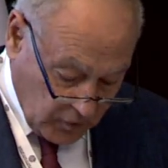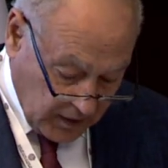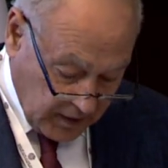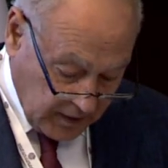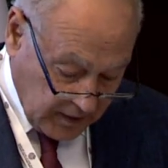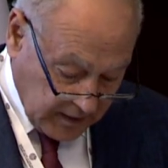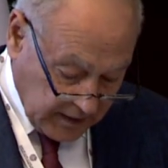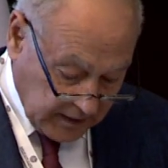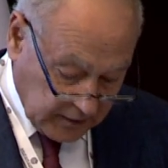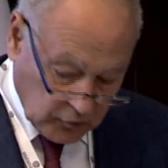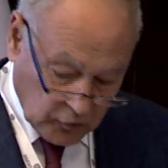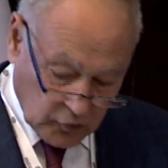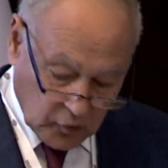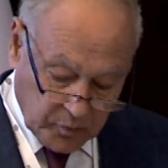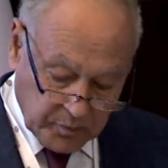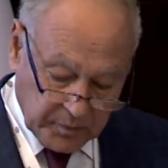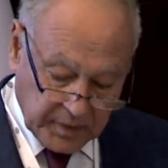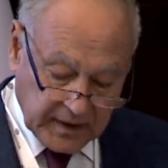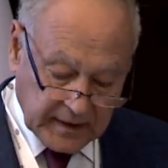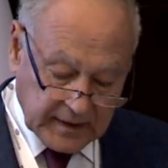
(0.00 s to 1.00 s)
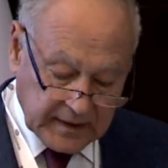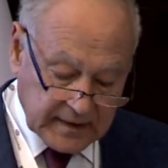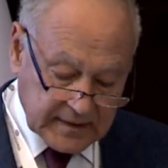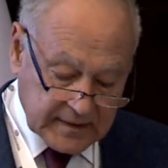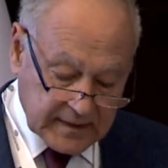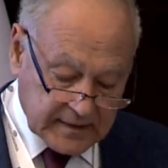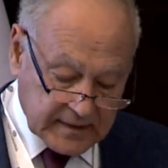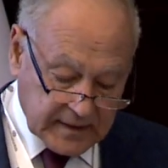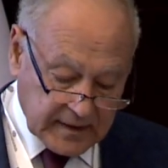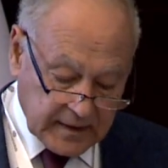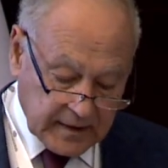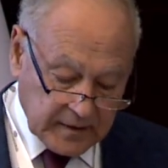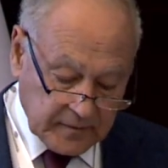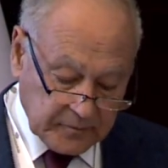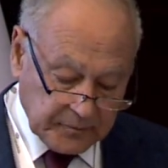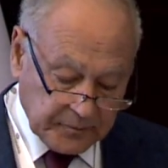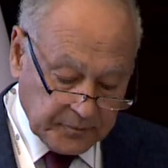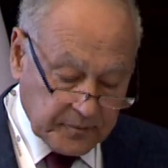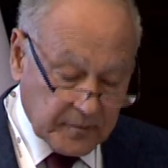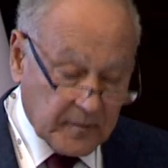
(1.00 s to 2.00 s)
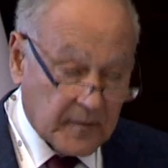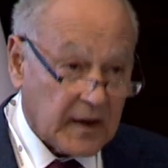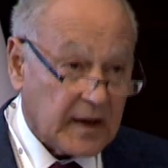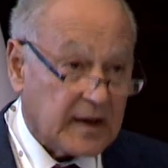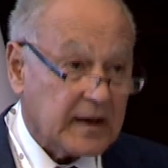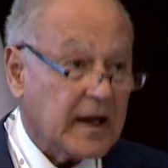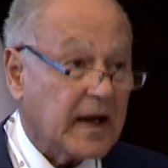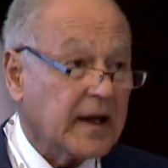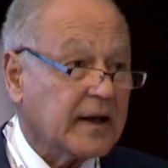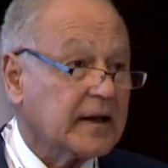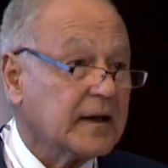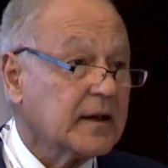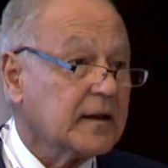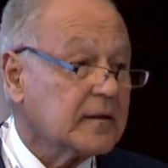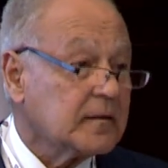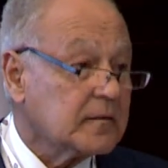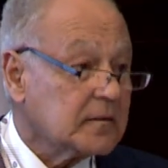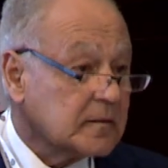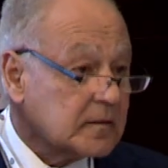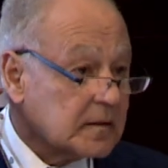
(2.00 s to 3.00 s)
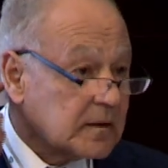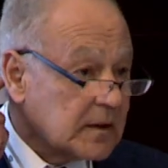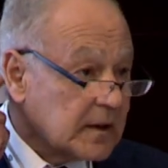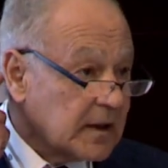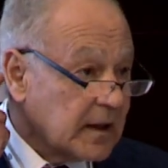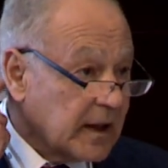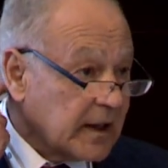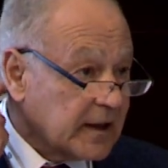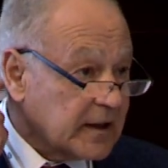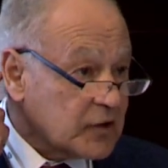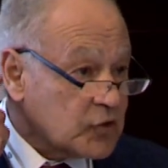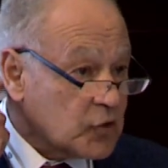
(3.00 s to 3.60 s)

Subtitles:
defeat of the European powers.